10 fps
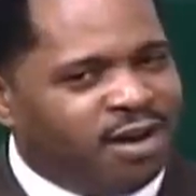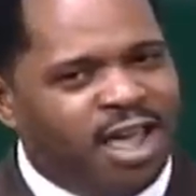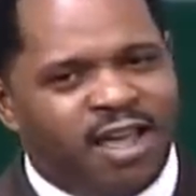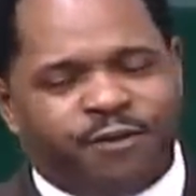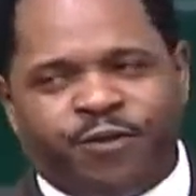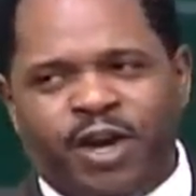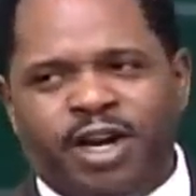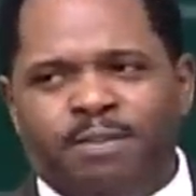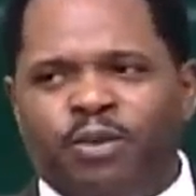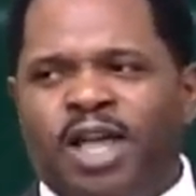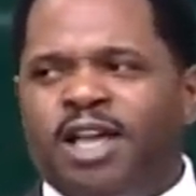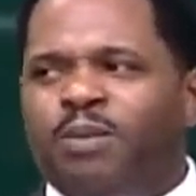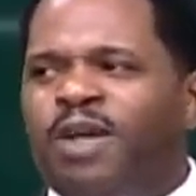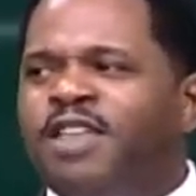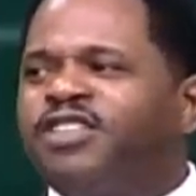Let freedom ring.
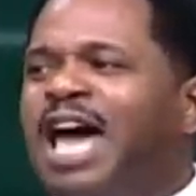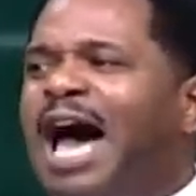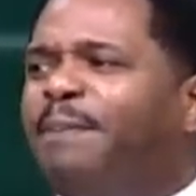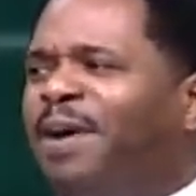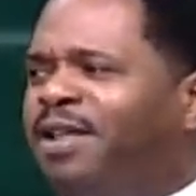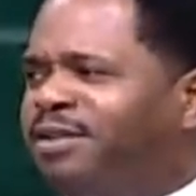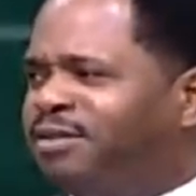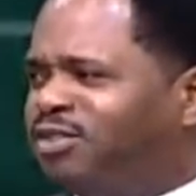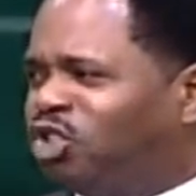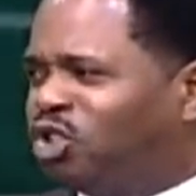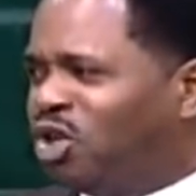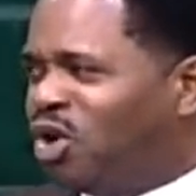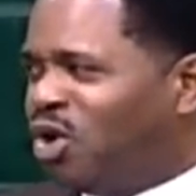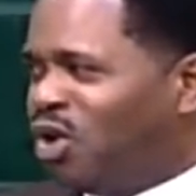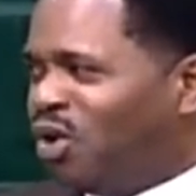And when this happens,
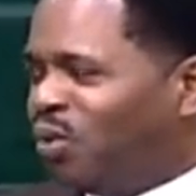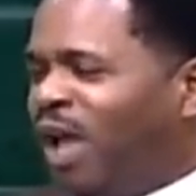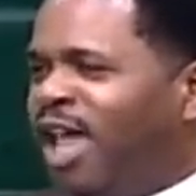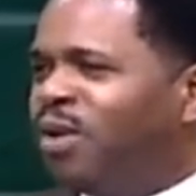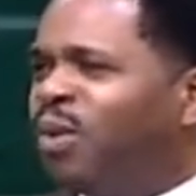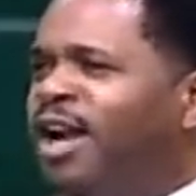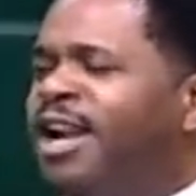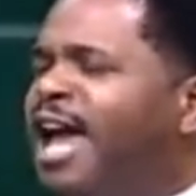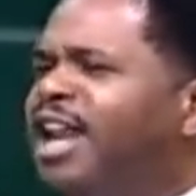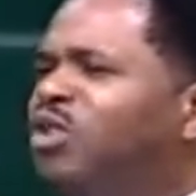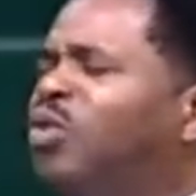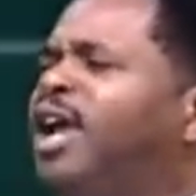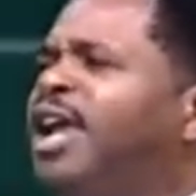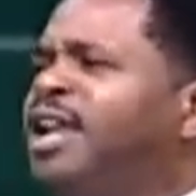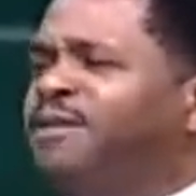when we let it
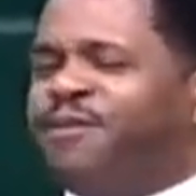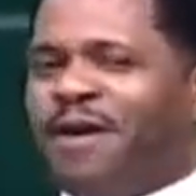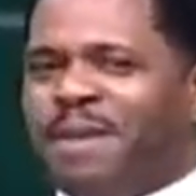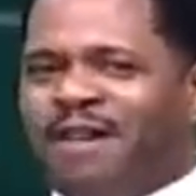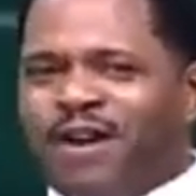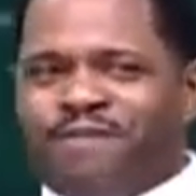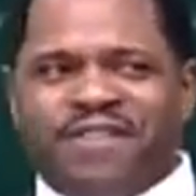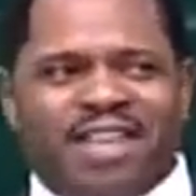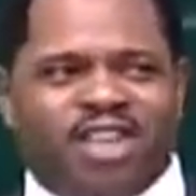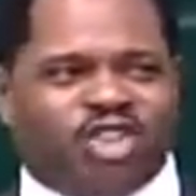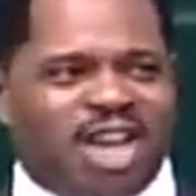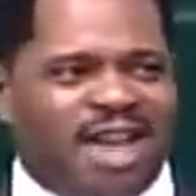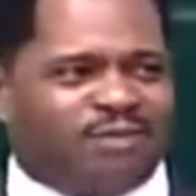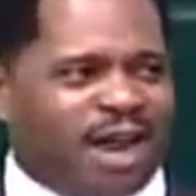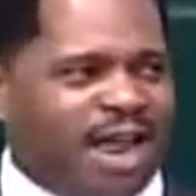ring from every village
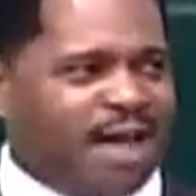and every